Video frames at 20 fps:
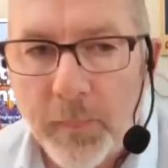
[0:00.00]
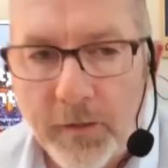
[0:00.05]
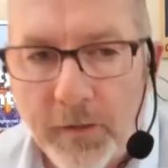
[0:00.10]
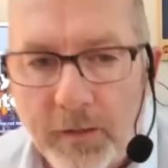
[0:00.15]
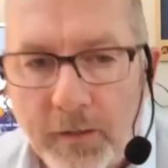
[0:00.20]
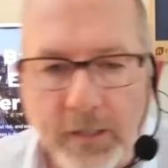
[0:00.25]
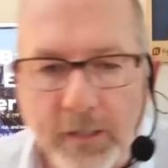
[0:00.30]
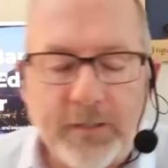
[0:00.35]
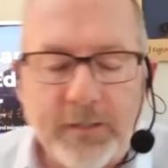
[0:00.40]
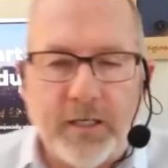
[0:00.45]

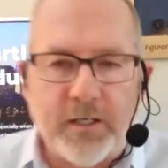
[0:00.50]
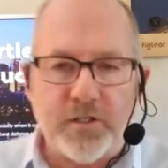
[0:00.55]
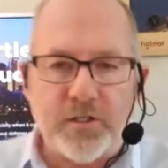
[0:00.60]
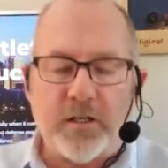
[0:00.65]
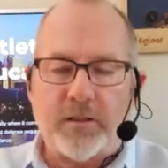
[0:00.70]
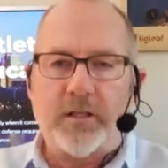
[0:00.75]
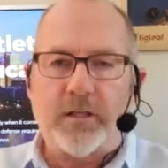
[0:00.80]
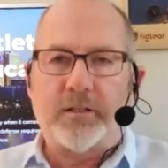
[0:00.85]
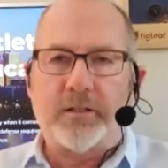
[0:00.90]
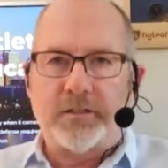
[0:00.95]
in case you
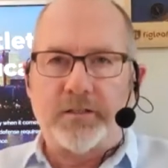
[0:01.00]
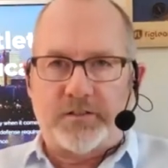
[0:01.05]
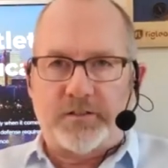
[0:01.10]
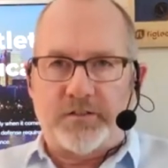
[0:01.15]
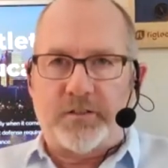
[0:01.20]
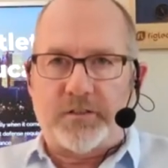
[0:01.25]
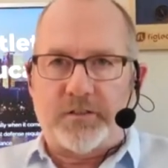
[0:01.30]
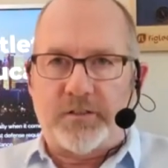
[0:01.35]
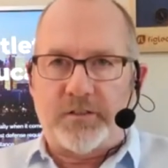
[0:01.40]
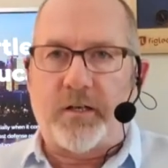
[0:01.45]
think this is
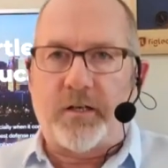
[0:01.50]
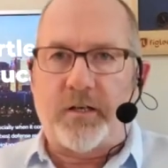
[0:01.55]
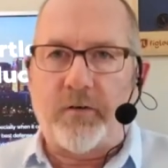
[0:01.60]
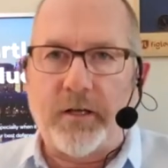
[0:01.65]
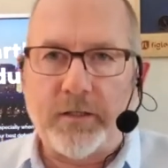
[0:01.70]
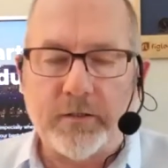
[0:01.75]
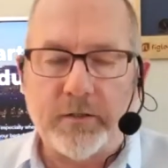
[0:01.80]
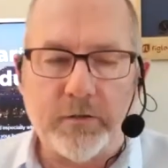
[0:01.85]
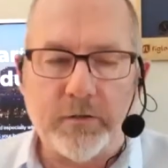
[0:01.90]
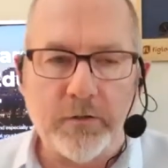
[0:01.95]
just
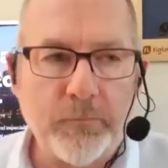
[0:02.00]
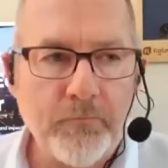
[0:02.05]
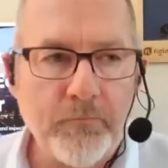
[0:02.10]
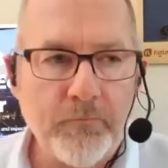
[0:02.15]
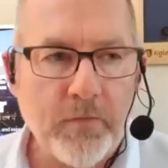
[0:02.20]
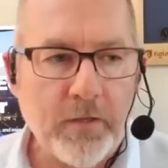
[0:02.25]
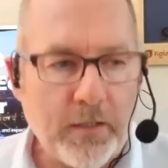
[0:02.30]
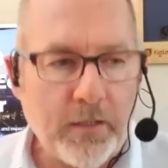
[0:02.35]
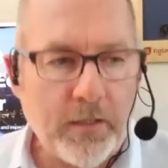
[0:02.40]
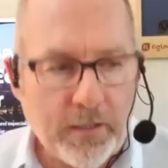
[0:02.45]
theoretical,
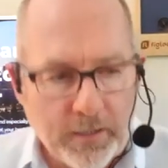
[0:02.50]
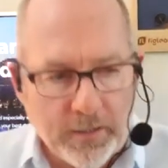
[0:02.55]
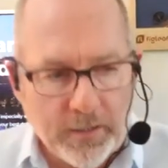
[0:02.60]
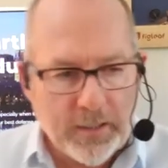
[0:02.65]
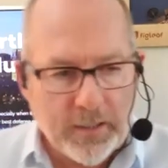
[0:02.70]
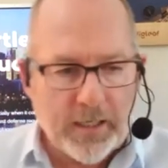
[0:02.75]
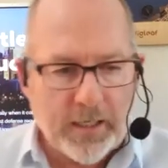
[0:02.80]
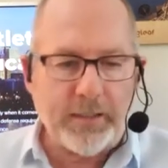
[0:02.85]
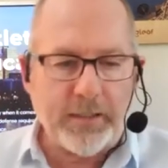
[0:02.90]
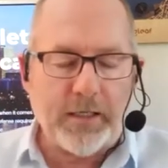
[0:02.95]
uh,
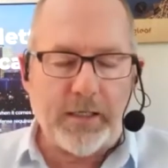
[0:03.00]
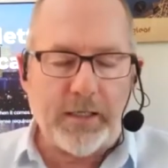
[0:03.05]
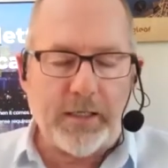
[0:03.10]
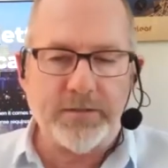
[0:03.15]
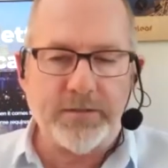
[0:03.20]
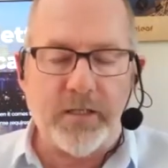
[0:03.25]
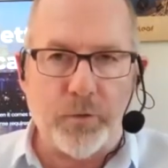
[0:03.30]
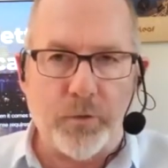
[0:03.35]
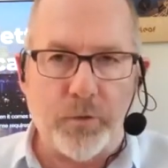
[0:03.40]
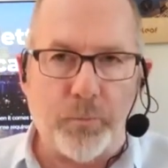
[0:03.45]
I, I,
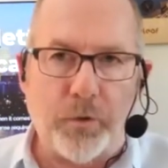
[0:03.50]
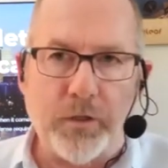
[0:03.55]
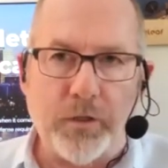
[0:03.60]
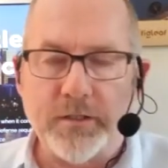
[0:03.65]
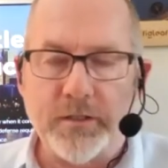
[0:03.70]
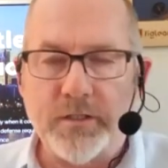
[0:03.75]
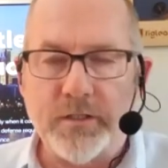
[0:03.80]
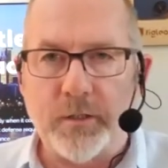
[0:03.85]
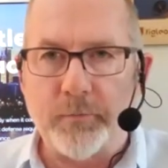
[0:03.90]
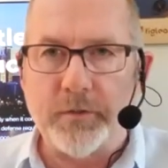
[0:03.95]
started pulling
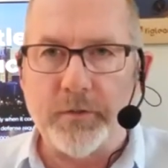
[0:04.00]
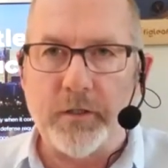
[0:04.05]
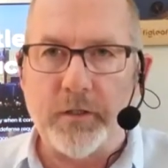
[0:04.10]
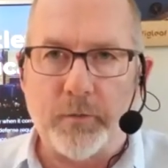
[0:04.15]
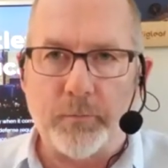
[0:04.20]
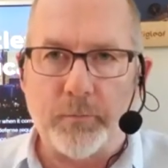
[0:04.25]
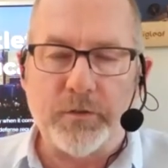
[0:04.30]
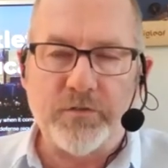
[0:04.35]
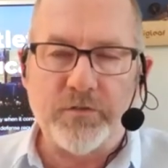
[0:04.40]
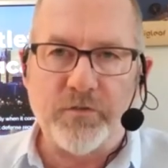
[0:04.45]
some of the
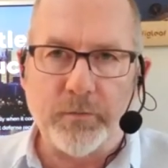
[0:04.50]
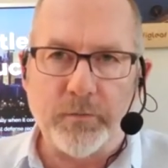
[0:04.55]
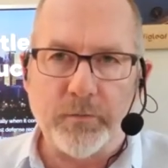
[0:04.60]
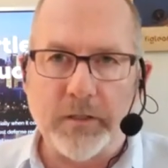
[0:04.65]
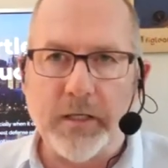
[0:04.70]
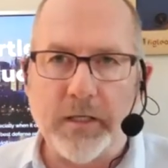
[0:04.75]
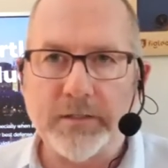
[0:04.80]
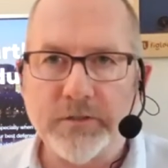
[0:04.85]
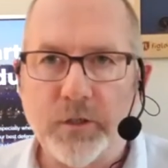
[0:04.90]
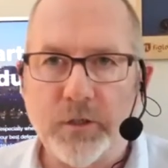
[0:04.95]
numbers from the
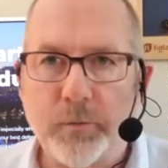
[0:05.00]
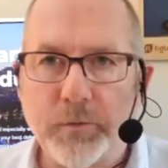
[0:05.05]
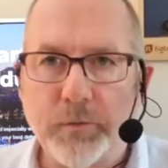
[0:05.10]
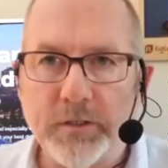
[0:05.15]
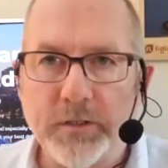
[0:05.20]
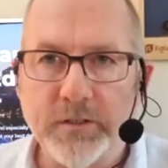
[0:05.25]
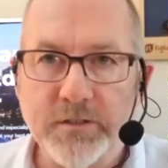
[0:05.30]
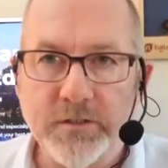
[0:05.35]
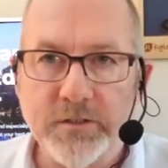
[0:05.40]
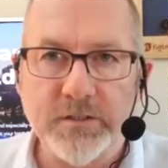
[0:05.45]
last couple of
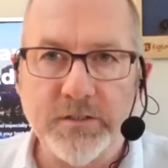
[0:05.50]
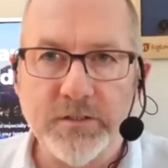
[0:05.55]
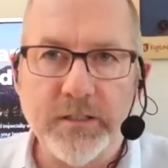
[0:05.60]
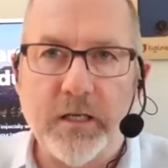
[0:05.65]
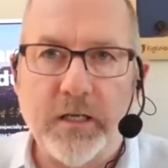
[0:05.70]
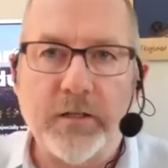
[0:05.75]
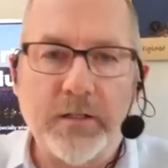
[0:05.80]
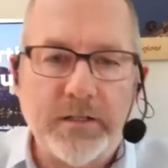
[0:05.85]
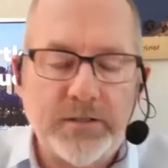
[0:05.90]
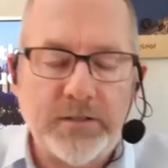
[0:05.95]
years to see
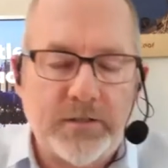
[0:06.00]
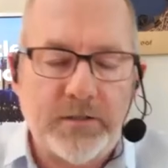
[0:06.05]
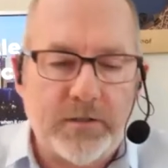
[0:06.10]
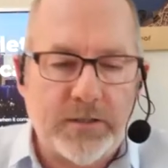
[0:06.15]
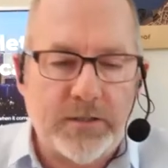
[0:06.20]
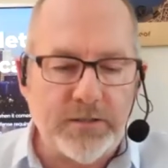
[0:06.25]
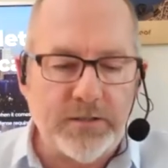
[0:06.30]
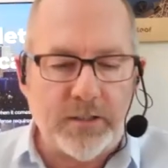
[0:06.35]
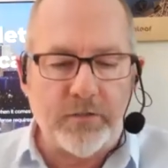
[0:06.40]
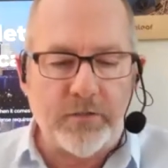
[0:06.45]
how these are
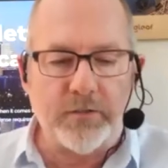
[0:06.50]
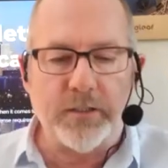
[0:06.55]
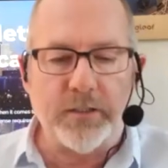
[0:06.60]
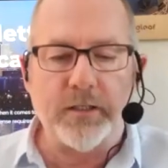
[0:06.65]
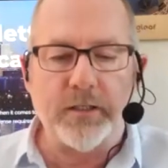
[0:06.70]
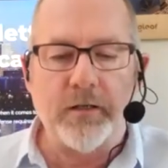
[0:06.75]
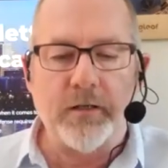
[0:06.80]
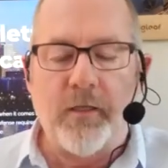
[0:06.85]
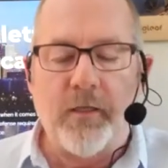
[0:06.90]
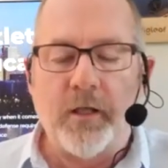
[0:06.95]

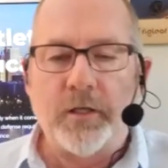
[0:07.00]
accelerating.